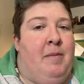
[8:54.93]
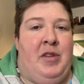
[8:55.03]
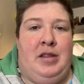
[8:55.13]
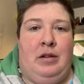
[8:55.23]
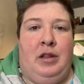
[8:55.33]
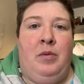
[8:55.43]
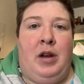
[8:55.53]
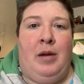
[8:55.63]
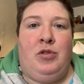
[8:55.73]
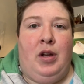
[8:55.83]
That's certainly
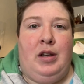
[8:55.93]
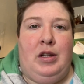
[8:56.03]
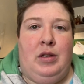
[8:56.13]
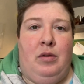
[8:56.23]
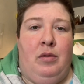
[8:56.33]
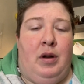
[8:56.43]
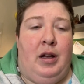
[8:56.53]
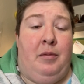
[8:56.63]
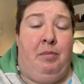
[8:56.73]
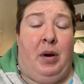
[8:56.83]
what I'm trying to do,
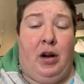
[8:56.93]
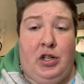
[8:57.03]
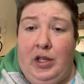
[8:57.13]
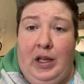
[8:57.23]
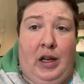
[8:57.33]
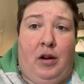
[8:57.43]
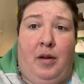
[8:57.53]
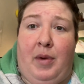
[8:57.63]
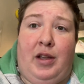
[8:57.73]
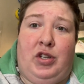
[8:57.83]
partially here
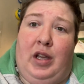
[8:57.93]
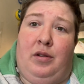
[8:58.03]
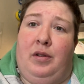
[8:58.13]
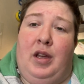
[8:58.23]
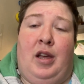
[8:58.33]
on my channel.